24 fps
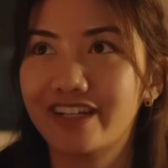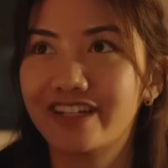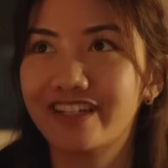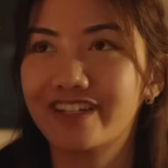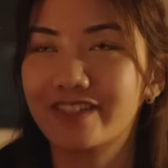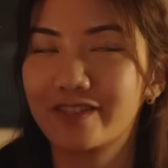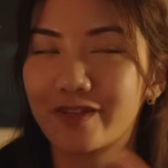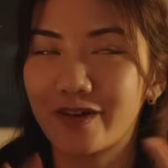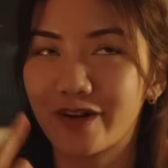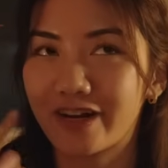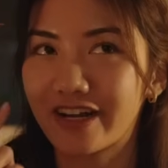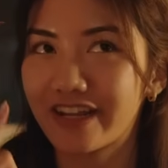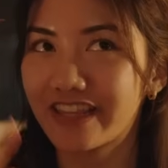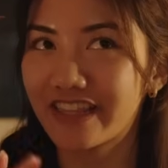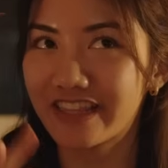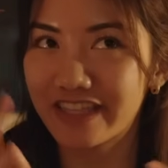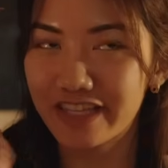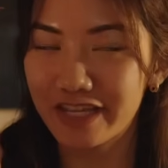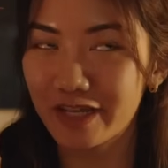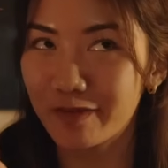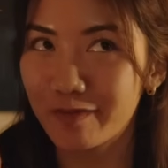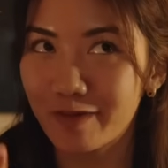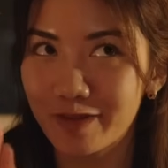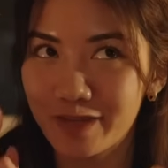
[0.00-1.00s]
Sorry,
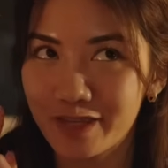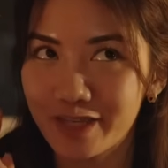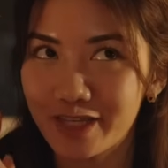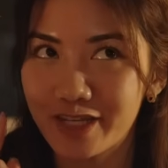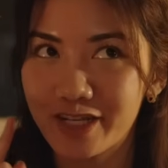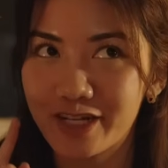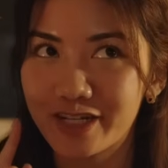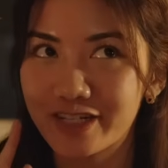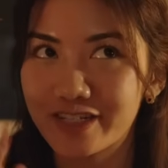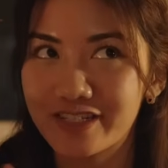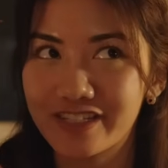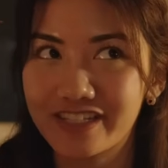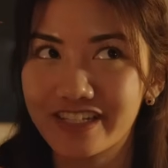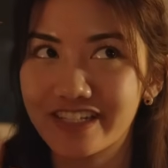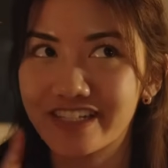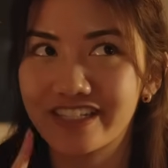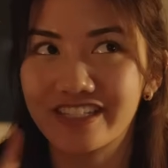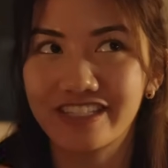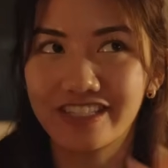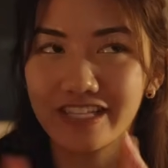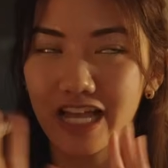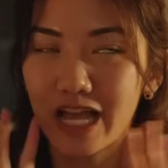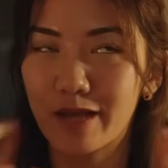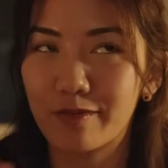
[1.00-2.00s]
thinking about the years
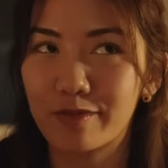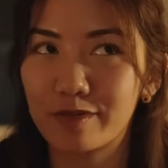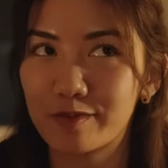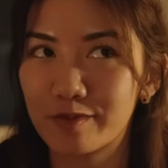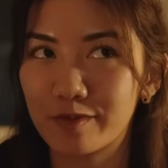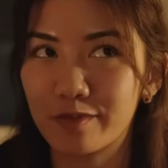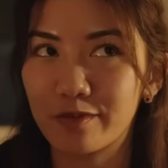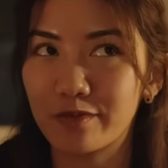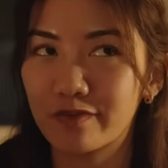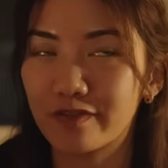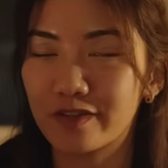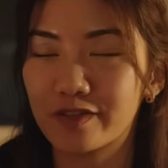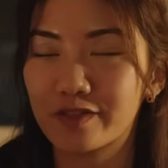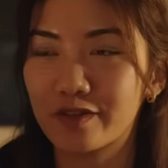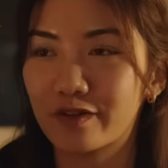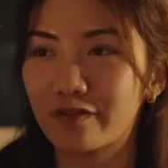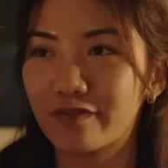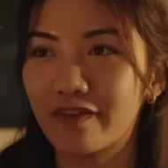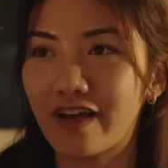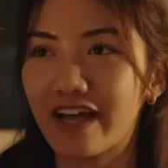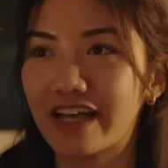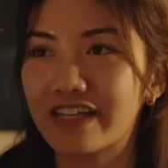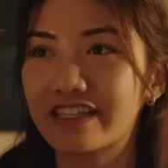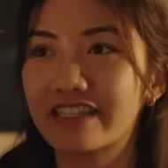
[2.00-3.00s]
because time has been moving so
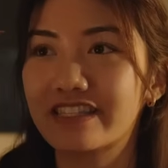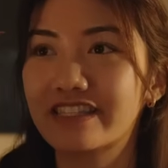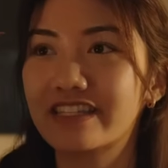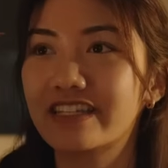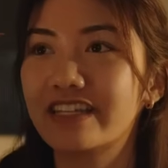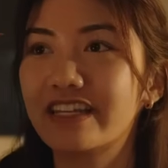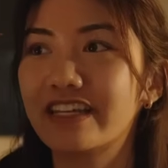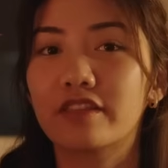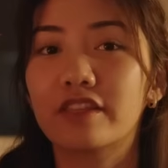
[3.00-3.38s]
fast.